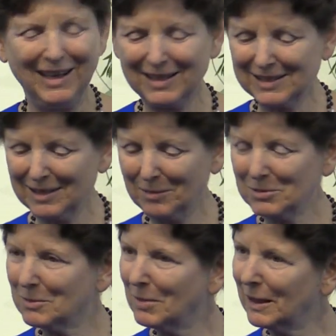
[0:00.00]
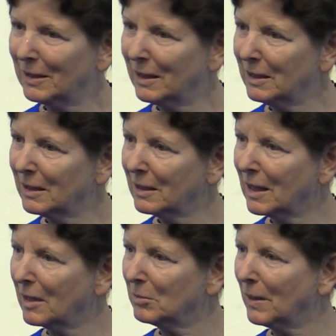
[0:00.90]
except by letting
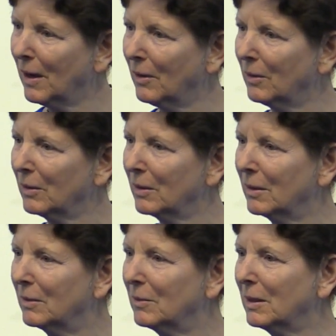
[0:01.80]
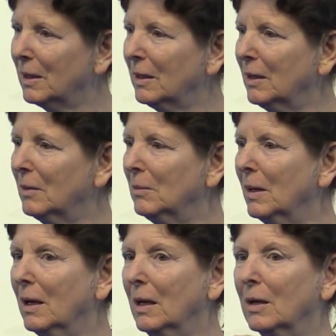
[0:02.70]
that power within him
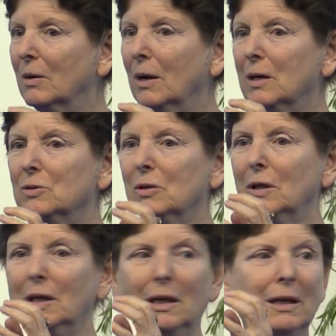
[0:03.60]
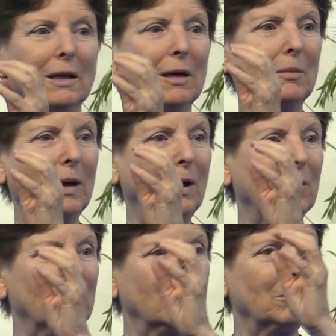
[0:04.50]
gradually come
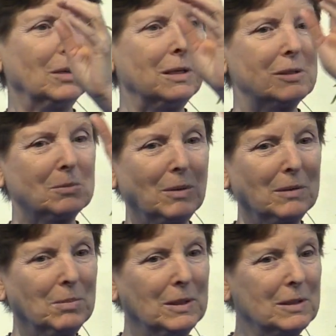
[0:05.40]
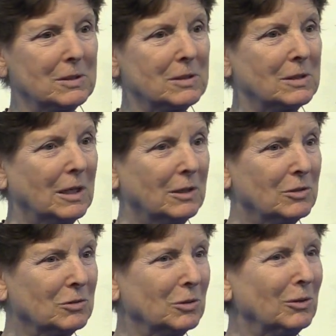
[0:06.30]
out piece by piece, and
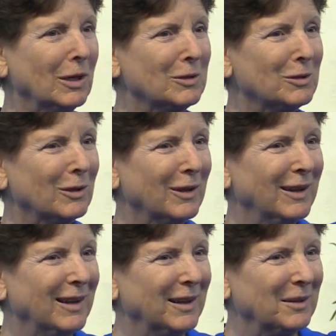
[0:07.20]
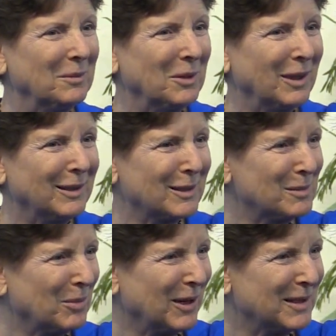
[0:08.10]
his true nature will then
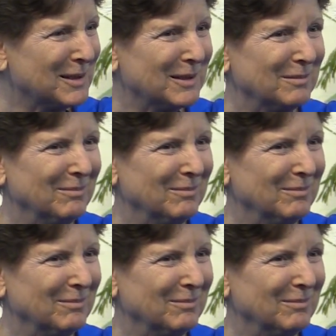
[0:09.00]
express.